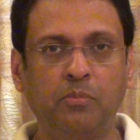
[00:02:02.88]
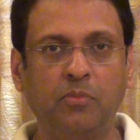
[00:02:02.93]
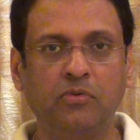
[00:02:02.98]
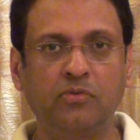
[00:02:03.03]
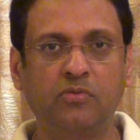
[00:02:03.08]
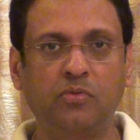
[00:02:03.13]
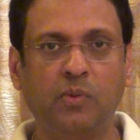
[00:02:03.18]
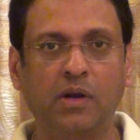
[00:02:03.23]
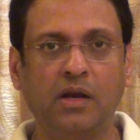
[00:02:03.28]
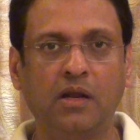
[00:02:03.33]

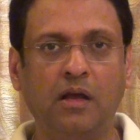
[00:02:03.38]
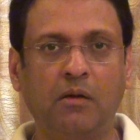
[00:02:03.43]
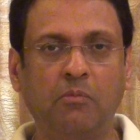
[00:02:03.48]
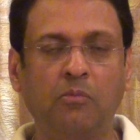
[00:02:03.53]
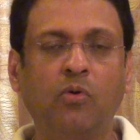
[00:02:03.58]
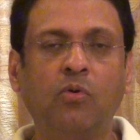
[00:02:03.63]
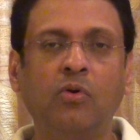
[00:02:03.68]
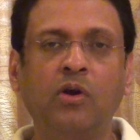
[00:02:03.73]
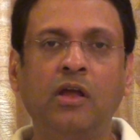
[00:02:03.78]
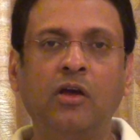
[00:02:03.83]
moves will come
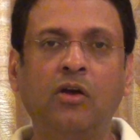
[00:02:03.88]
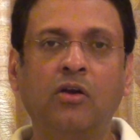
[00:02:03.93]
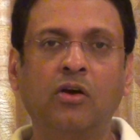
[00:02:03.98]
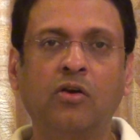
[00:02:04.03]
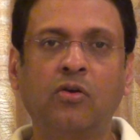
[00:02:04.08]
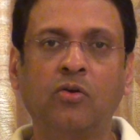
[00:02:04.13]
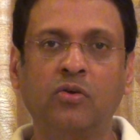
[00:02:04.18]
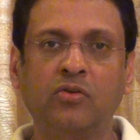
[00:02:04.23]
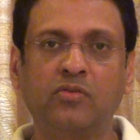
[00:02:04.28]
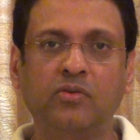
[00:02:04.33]
only on a
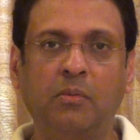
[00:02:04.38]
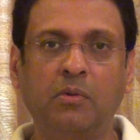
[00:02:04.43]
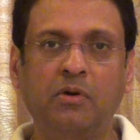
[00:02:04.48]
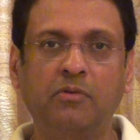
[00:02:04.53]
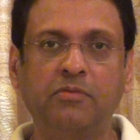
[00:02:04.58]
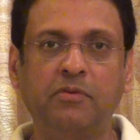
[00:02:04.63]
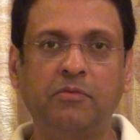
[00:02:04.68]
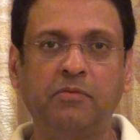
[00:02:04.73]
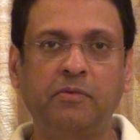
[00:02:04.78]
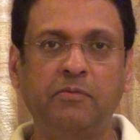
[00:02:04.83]
close
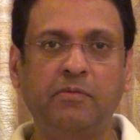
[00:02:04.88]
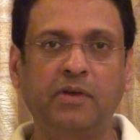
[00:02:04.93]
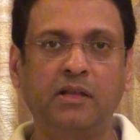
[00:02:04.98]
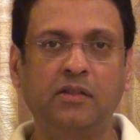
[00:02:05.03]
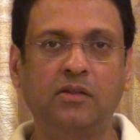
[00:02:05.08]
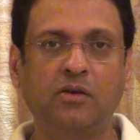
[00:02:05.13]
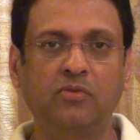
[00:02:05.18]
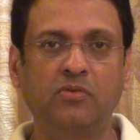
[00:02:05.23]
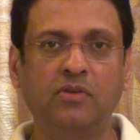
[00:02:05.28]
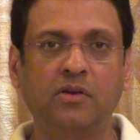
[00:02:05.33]
above
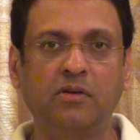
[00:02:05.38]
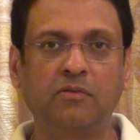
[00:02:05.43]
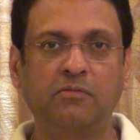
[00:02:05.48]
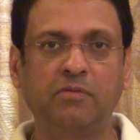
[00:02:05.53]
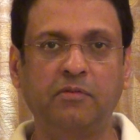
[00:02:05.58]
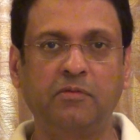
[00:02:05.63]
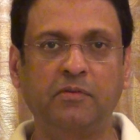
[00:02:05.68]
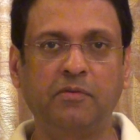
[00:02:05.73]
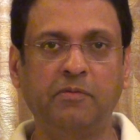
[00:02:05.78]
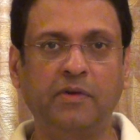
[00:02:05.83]
55,000 to
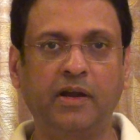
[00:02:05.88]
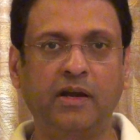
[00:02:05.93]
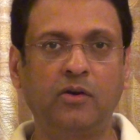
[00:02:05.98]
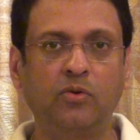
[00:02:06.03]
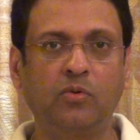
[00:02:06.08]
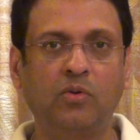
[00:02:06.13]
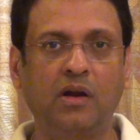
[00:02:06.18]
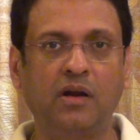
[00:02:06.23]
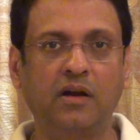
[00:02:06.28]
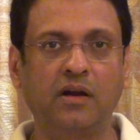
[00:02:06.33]

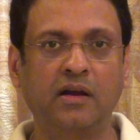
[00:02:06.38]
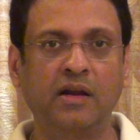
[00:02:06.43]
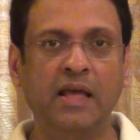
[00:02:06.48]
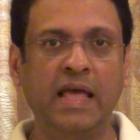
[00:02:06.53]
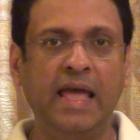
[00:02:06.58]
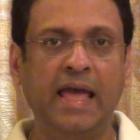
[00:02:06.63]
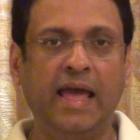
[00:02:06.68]
55,200.